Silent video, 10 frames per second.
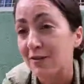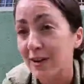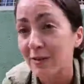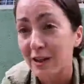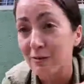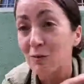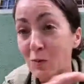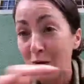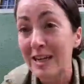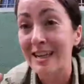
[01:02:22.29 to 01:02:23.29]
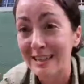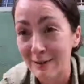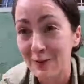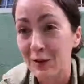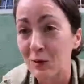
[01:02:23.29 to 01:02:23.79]
I found that really
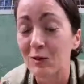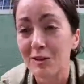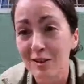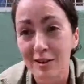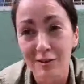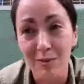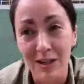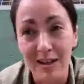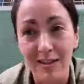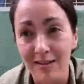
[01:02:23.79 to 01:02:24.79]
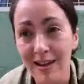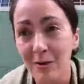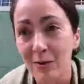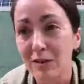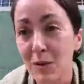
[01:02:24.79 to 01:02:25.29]
difficult to discriminate the
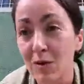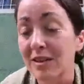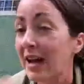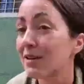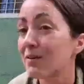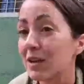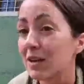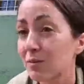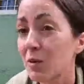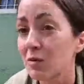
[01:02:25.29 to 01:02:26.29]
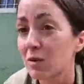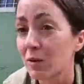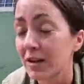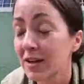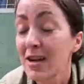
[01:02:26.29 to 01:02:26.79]
sounds because I hadn't been exposed
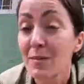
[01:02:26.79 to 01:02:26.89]
to it.